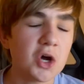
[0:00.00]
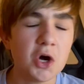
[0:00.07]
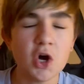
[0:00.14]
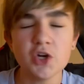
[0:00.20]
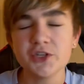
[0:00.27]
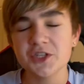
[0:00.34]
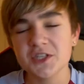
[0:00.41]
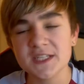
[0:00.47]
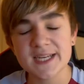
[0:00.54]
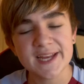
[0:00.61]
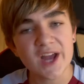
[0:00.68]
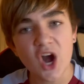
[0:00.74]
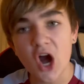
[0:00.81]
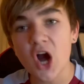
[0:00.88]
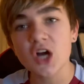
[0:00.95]
Honestly,
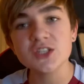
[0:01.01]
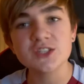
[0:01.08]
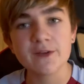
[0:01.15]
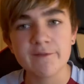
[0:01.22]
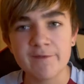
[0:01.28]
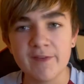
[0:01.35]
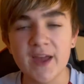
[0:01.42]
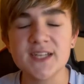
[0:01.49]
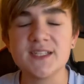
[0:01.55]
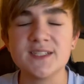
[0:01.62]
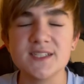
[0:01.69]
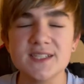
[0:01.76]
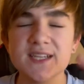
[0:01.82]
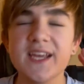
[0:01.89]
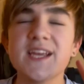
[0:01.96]
our
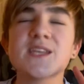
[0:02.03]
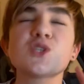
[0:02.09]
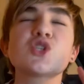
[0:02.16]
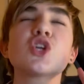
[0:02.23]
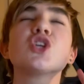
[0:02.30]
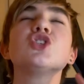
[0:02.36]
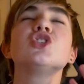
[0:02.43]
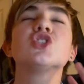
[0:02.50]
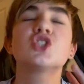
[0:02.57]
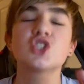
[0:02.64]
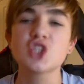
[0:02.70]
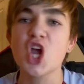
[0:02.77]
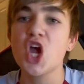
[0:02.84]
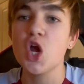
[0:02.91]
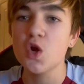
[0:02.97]
defence is
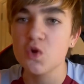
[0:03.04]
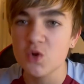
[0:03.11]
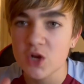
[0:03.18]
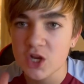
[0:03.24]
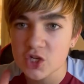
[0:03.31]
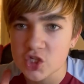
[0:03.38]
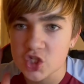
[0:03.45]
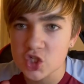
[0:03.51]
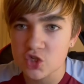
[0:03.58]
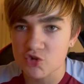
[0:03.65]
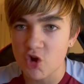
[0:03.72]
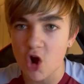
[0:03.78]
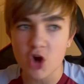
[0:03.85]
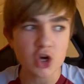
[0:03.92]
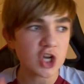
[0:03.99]
so
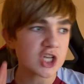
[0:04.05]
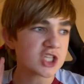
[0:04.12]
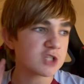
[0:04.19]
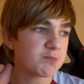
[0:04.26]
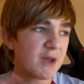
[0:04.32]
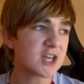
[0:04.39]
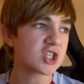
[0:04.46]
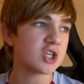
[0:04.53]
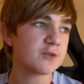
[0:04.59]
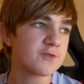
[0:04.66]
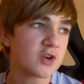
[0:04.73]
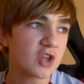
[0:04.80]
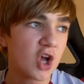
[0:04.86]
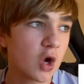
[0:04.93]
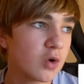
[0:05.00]
strong, especially for
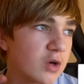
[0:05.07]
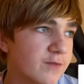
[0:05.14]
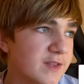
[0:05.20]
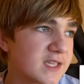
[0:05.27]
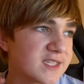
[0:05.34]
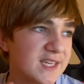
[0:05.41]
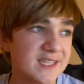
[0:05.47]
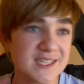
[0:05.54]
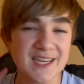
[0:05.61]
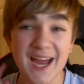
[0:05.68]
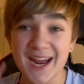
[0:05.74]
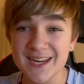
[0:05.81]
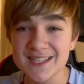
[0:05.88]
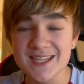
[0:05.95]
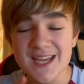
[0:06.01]
the whole of this season.
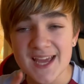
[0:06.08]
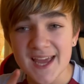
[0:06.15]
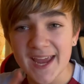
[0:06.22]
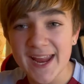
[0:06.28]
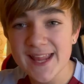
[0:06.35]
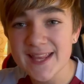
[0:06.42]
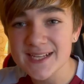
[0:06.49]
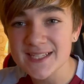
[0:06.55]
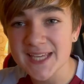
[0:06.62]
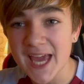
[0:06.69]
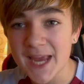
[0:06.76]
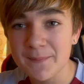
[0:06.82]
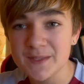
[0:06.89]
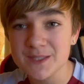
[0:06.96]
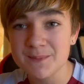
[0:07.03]
And in this game,
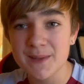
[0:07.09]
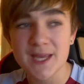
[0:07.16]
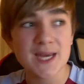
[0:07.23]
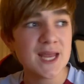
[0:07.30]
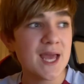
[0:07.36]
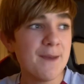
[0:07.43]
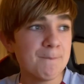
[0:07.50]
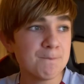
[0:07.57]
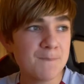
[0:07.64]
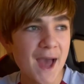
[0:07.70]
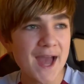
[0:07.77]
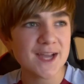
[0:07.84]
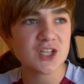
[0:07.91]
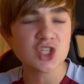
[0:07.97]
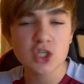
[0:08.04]
it's been
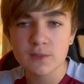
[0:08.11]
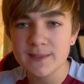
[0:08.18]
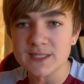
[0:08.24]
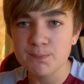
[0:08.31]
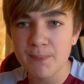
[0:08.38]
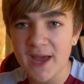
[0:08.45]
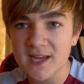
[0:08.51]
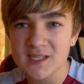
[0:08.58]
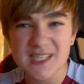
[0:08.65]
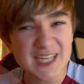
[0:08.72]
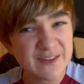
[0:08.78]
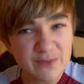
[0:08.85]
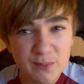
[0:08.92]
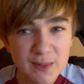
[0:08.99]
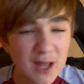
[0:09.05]
back to its best,
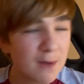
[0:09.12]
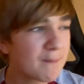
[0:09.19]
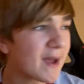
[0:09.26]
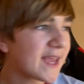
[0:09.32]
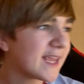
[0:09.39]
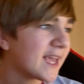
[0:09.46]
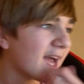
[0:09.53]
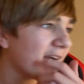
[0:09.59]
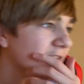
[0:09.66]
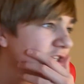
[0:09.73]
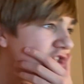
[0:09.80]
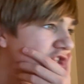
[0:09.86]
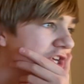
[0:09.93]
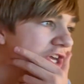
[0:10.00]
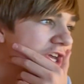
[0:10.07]
even without Matty
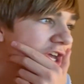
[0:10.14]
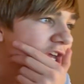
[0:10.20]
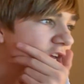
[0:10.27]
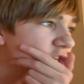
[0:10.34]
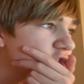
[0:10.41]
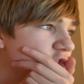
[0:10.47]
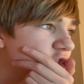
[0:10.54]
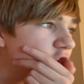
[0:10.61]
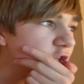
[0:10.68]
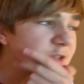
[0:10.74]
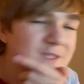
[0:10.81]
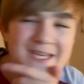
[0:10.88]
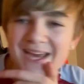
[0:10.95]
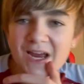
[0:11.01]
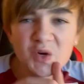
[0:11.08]
Cash. John
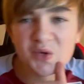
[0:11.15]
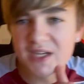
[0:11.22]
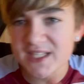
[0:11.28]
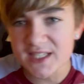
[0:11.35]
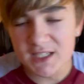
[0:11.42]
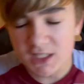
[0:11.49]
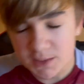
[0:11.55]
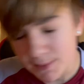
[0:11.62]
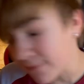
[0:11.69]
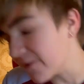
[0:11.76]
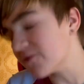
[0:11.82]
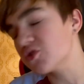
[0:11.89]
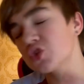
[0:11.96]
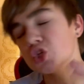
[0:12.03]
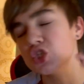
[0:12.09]
Terry and Dean Smith
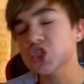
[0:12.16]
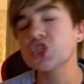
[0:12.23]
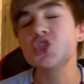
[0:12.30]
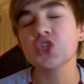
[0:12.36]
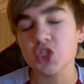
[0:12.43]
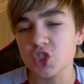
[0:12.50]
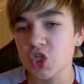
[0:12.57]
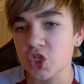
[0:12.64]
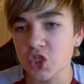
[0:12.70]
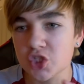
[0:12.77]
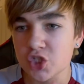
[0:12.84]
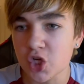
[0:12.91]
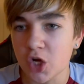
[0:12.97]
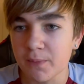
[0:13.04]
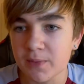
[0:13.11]
have done such a good
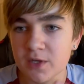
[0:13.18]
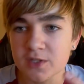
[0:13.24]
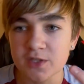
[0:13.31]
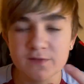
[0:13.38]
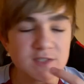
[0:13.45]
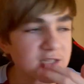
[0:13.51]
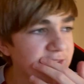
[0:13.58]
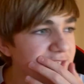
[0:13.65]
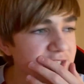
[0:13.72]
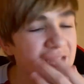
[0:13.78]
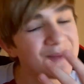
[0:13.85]
job because obviously this time